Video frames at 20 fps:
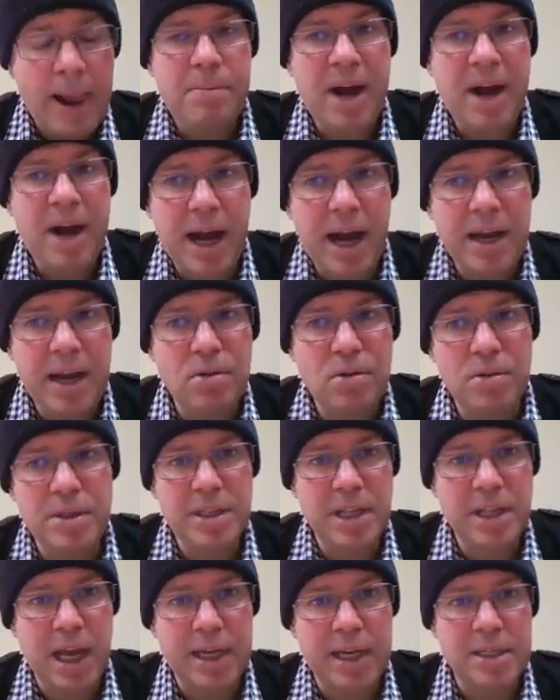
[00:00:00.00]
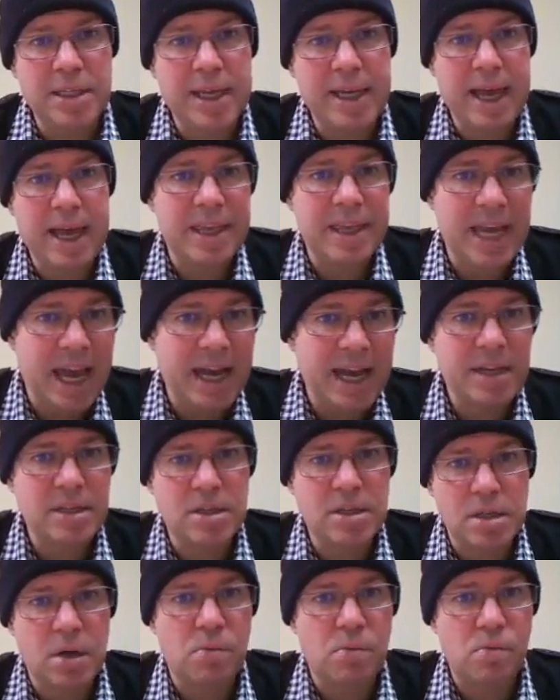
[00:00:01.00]
but I always like to get the
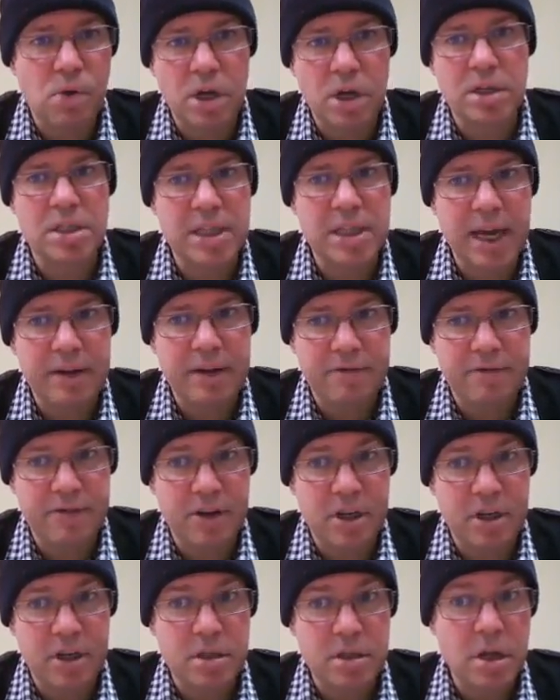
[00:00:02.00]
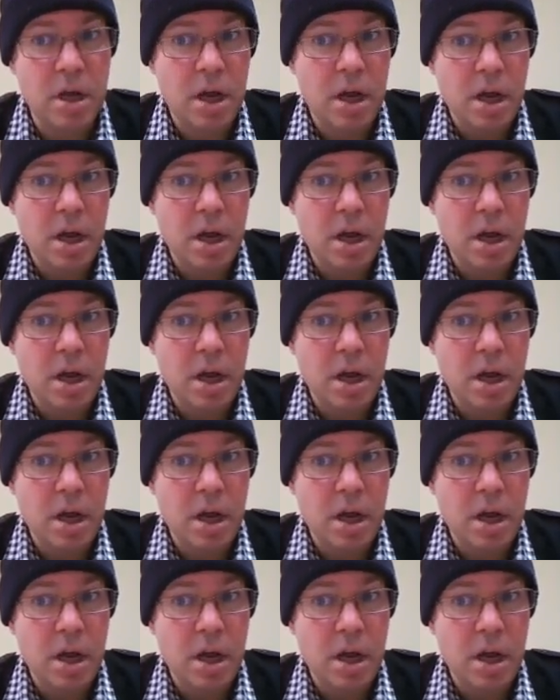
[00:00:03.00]
x's on one side first.